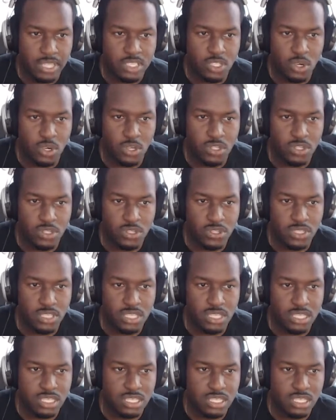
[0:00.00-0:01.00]
go into
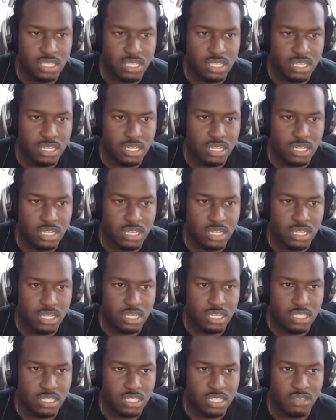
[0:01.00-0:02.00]
the
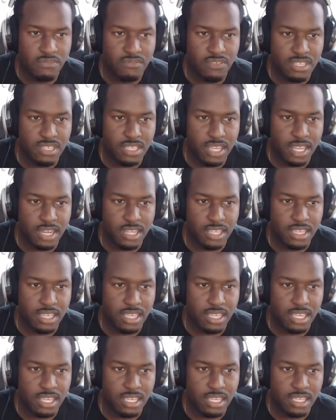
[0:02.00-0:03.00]
TV side of
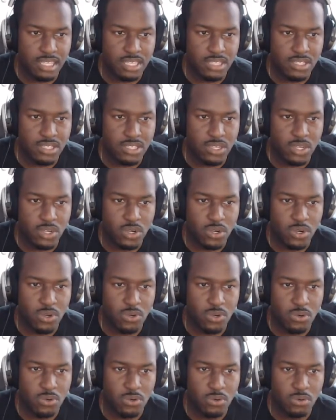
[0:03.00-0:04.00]
things.
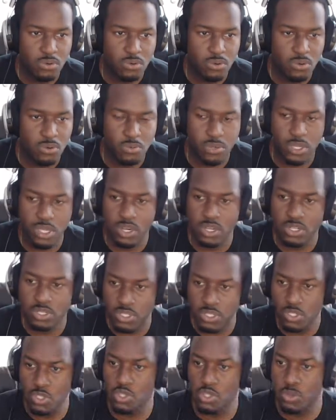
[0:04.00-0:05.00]
So we
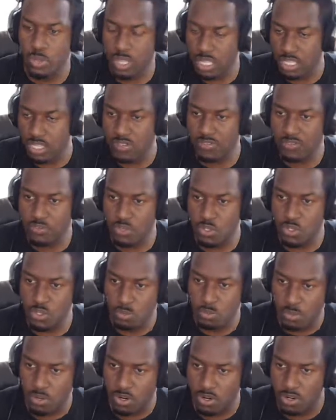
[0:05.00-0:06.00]
got new trailers for
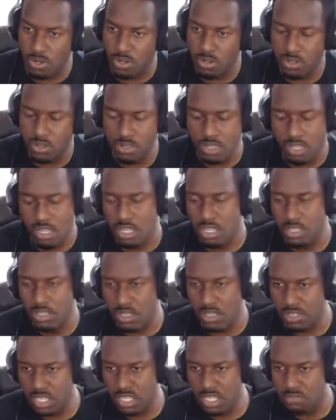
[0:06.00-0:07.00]
Supergirl.
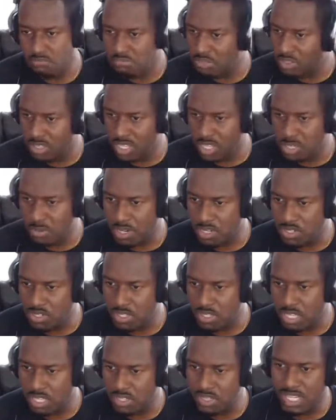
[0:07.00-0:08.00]
Nothing
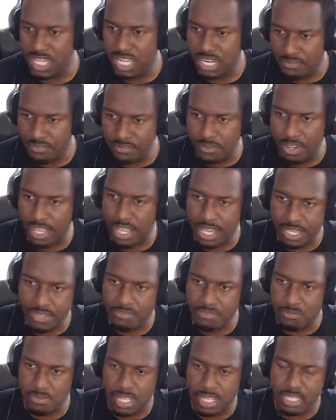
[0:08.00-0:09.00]
special there, just kind of
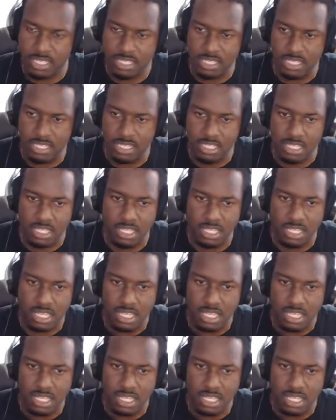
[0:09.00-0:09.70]
rehashed from last season.